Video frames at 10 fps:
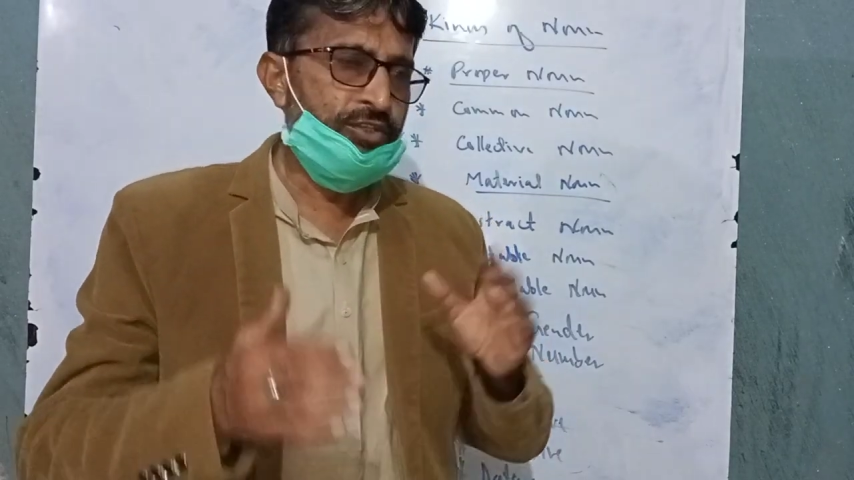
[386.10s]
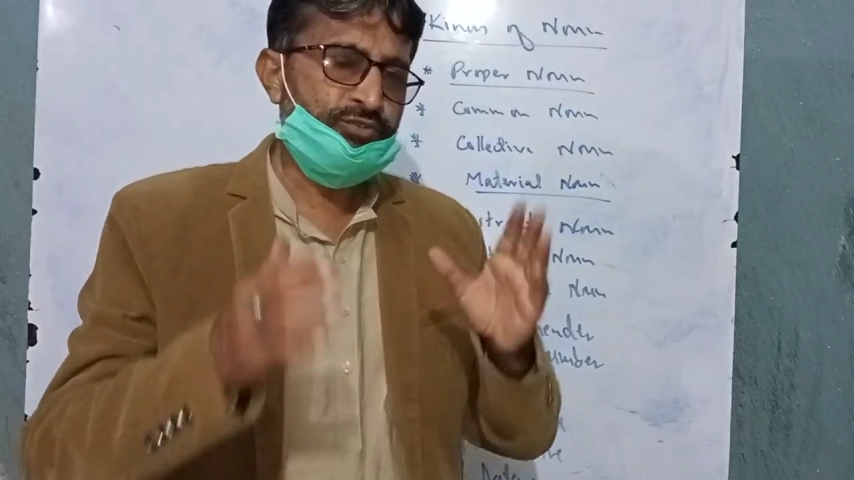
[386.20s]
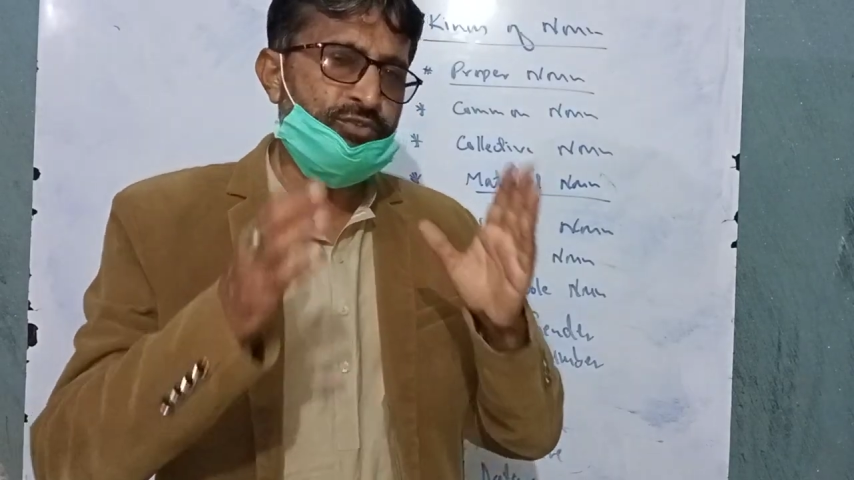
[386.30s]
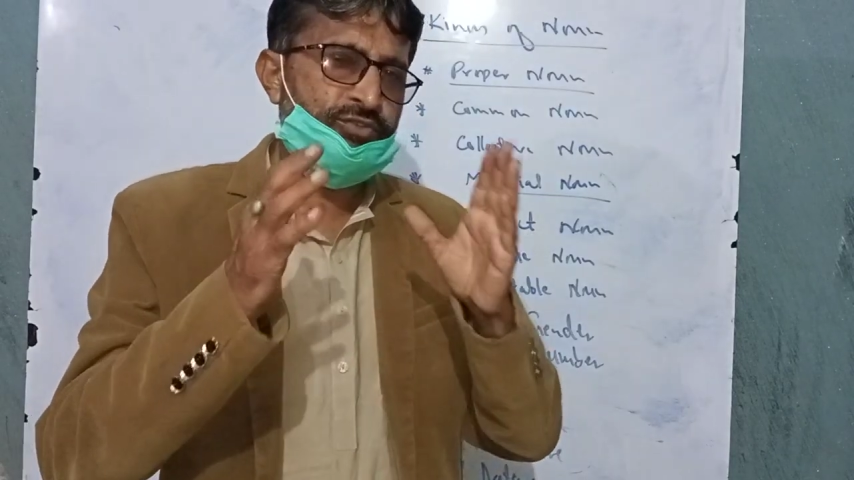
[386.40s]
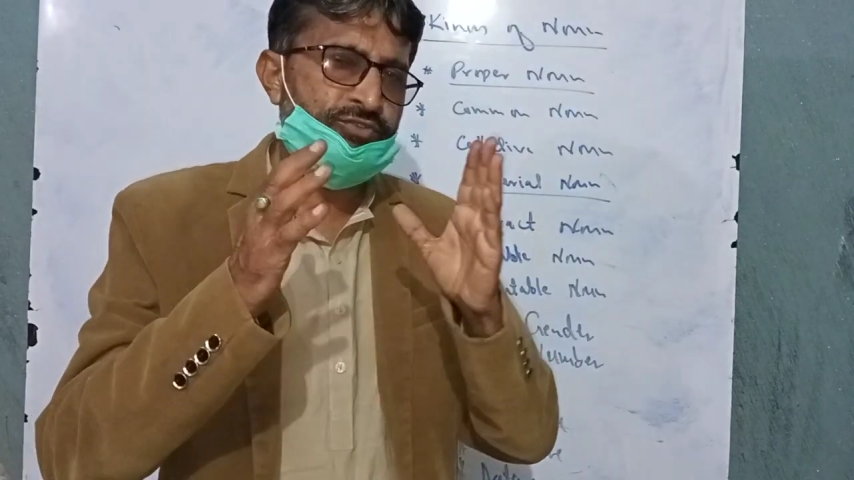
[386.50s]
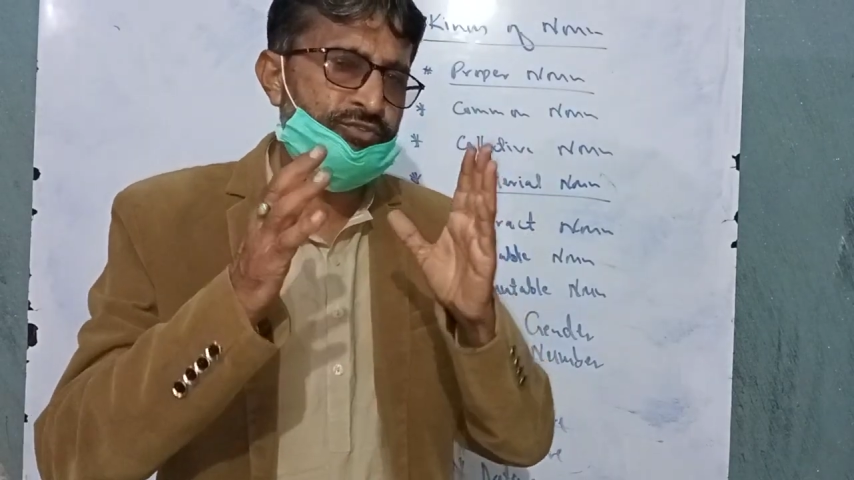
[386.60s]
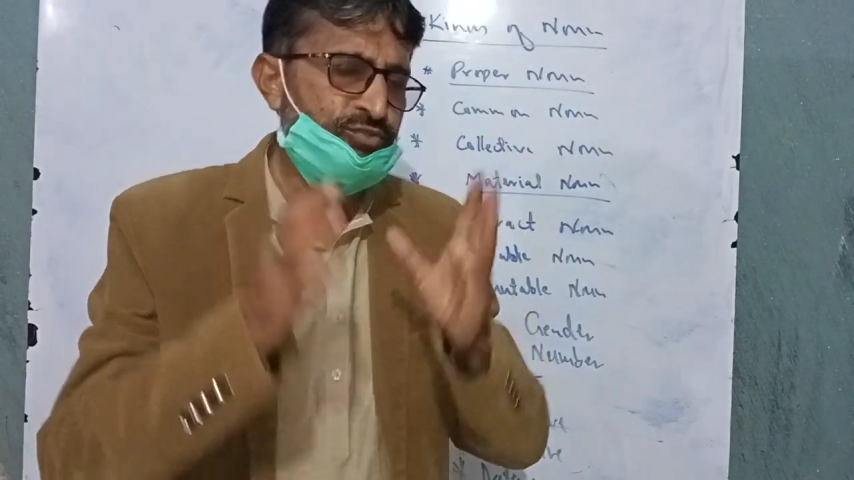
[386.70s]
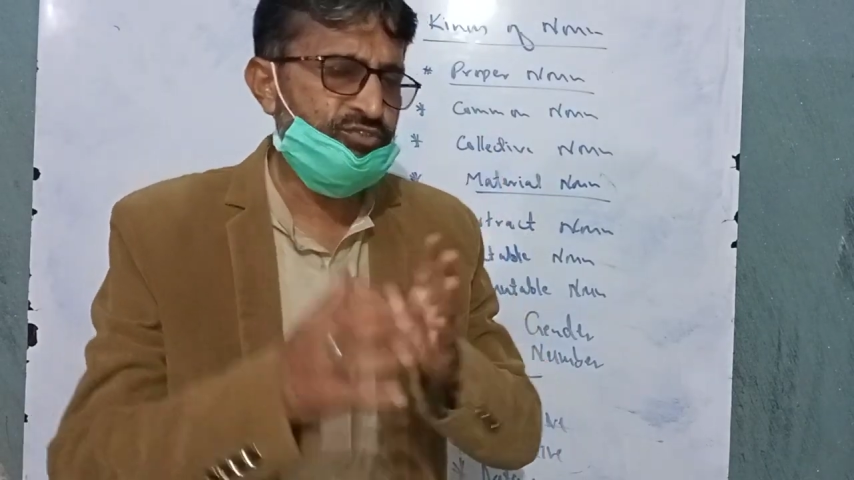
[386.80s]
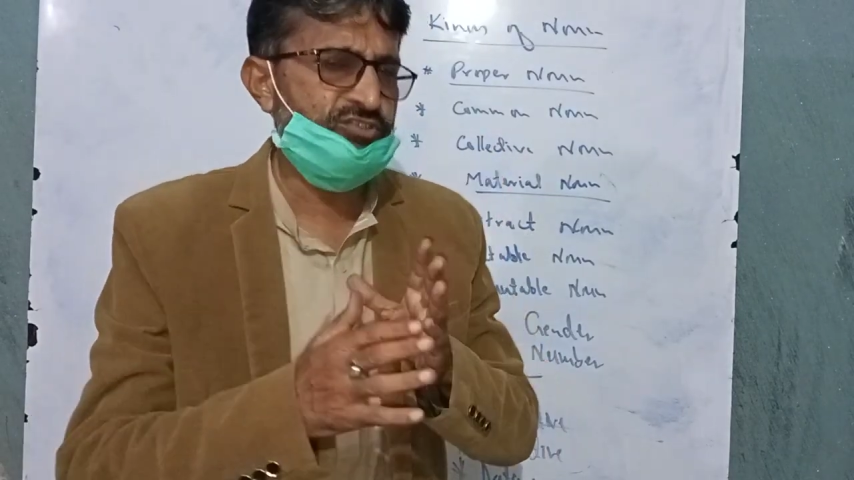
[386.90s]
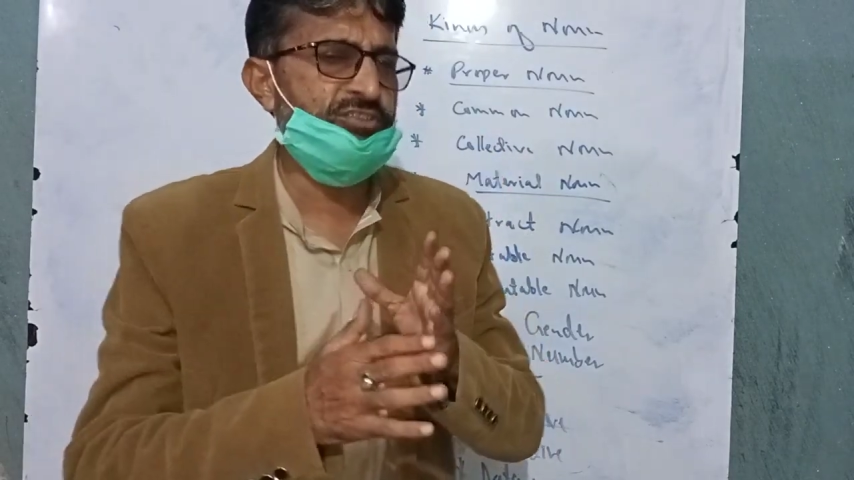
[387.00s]
So
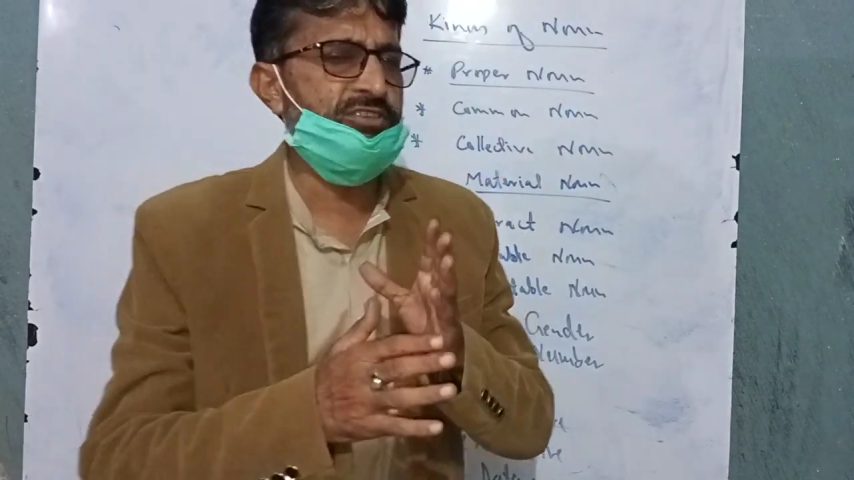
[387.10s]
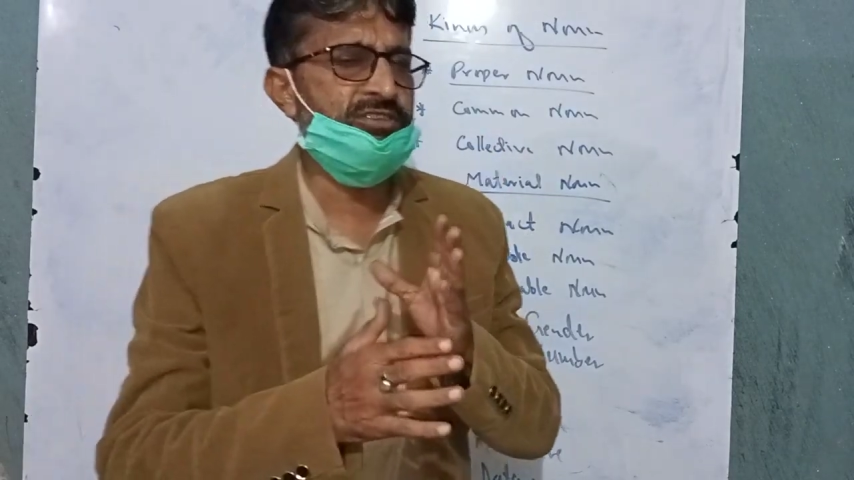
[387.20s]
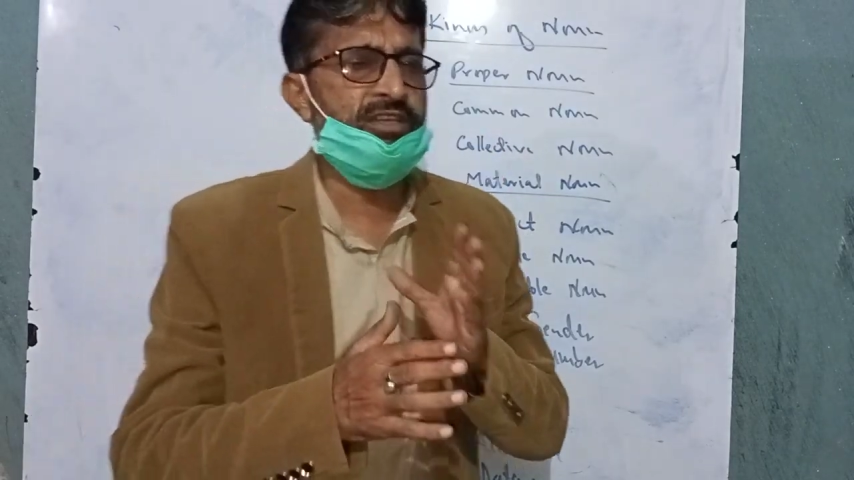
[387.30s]
you see,